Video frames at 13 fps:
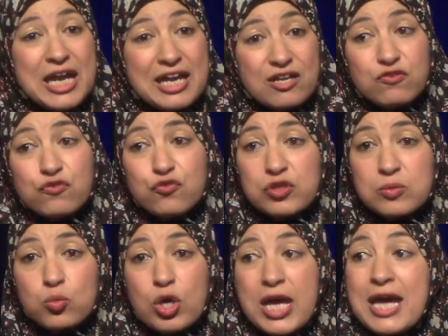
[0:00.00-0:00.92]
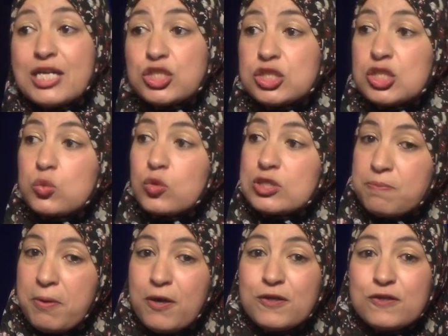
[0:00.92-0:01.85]
every muhajir was
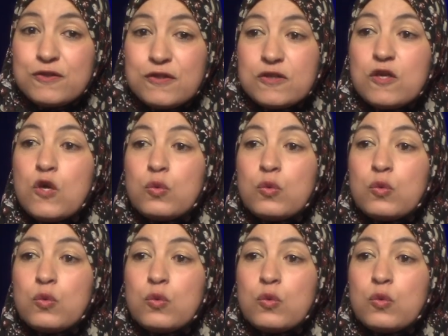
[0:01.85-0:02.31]
partnered